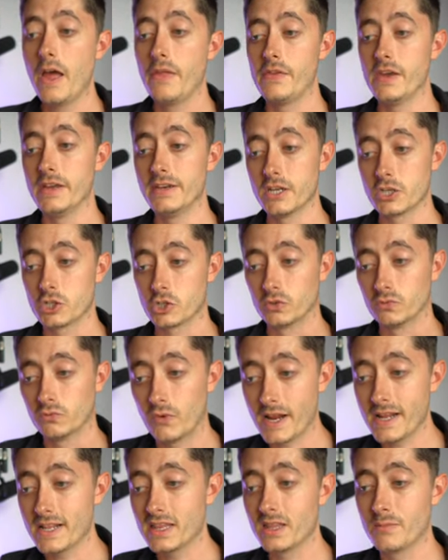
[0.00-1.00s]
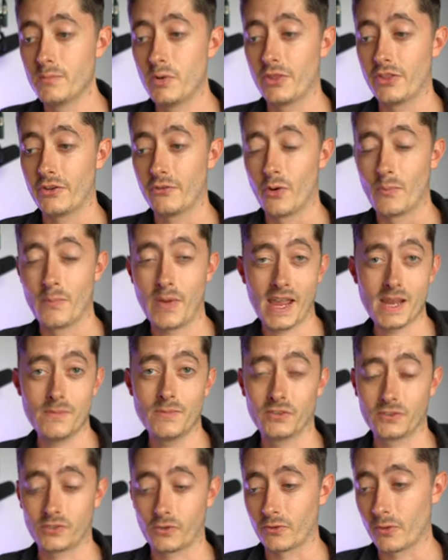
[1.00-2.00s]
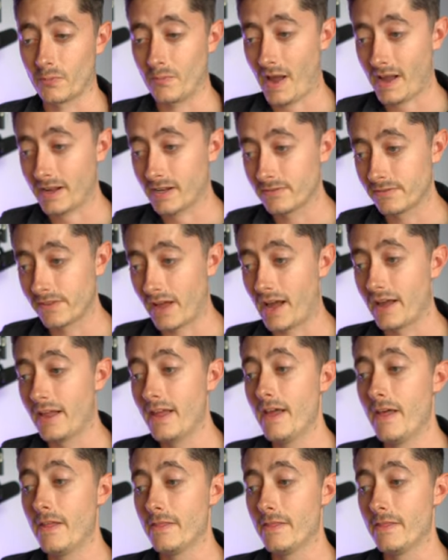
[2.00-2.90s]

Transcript: the initial rate, the monthly repayments off the back of that,